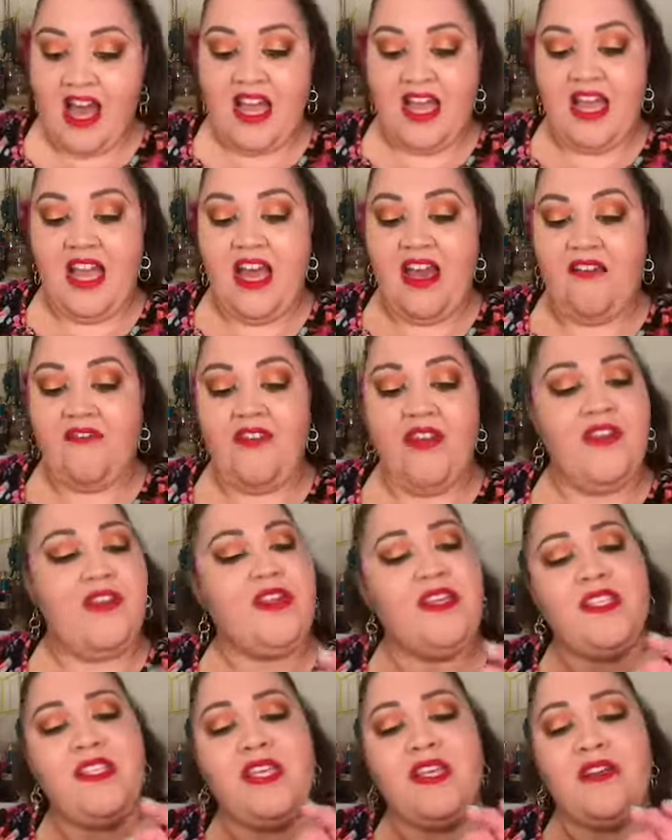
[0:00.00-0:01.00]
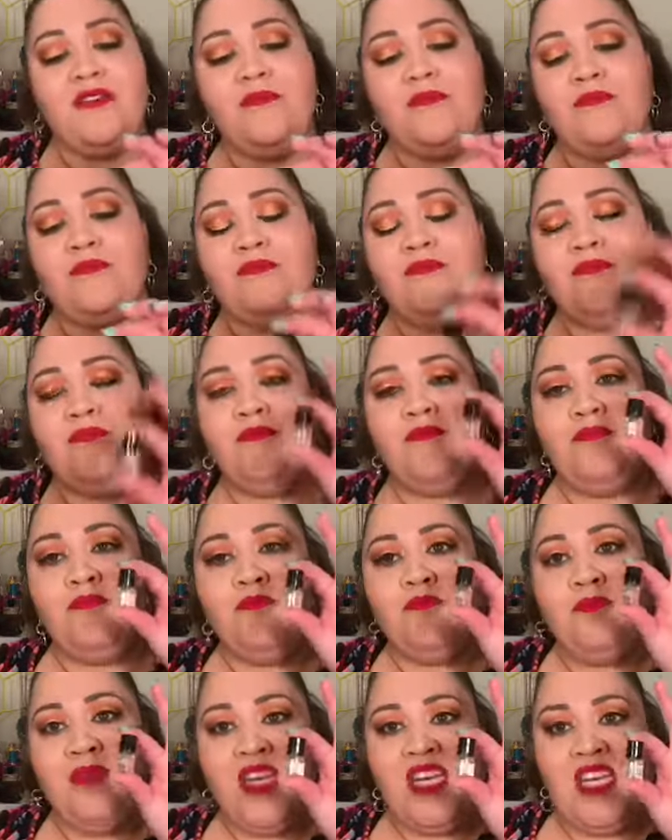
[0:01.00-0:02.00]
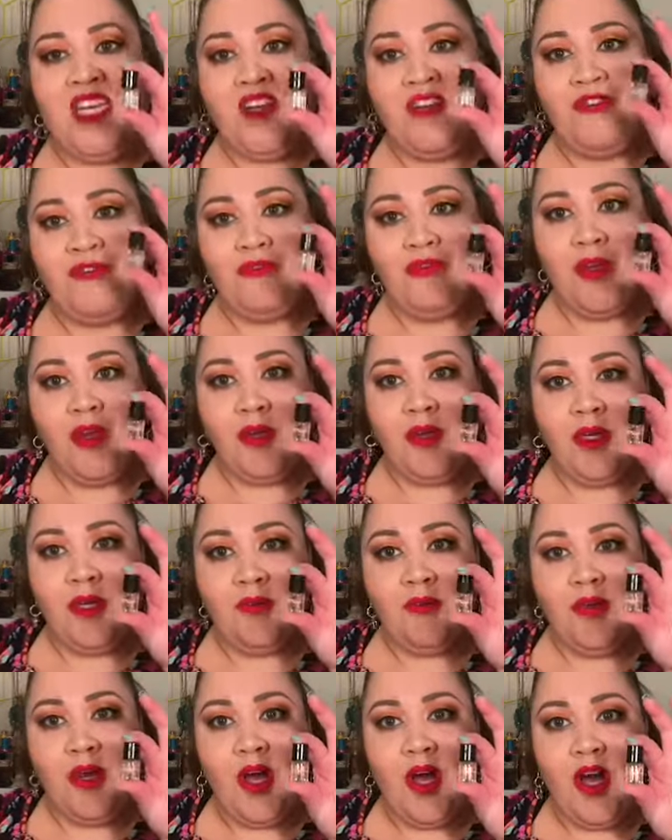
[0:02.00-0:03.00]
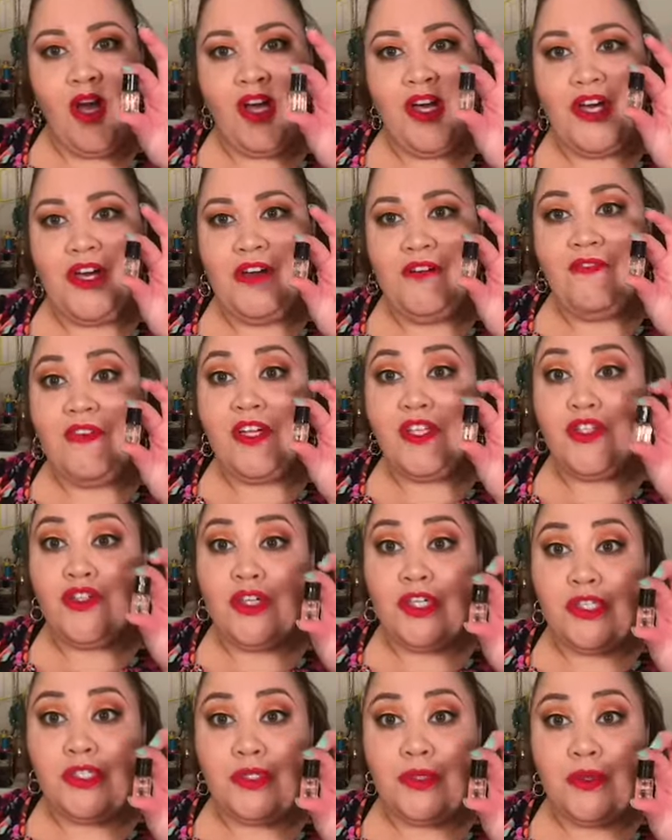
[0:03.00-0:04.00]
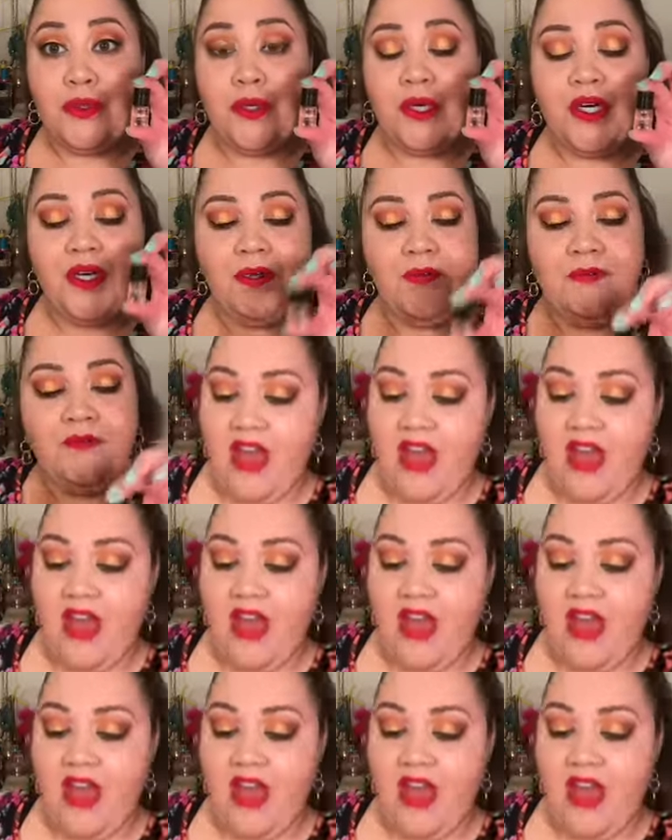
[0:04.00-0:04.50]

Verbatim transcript: I have this mini rollerball of Tresor.